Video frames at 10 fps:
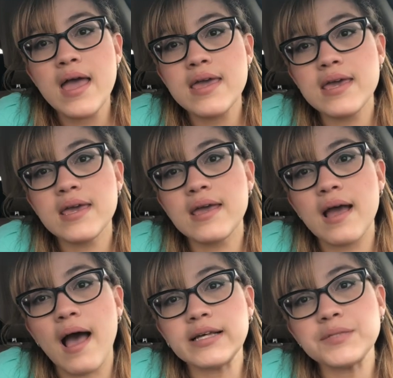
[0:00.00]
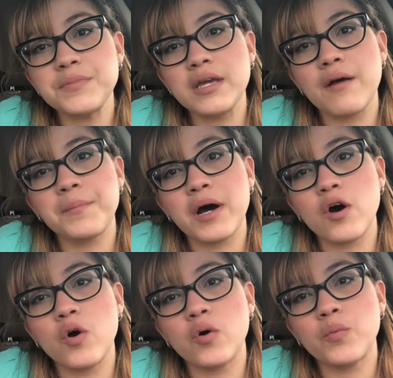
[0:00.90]
He asked me
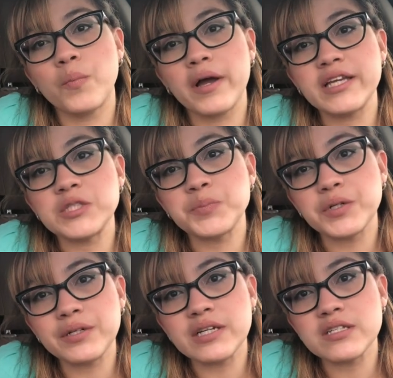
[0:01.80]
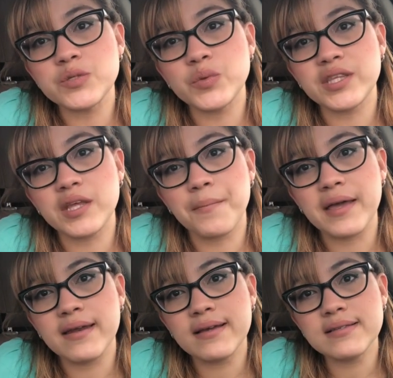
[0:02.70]
about my experience with
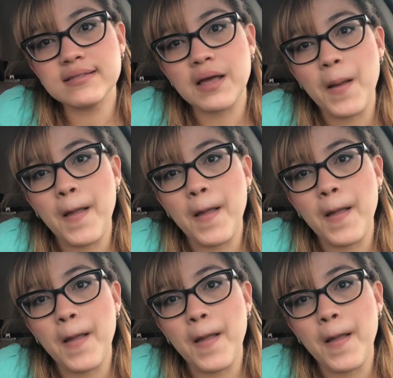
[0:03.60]
diabetes,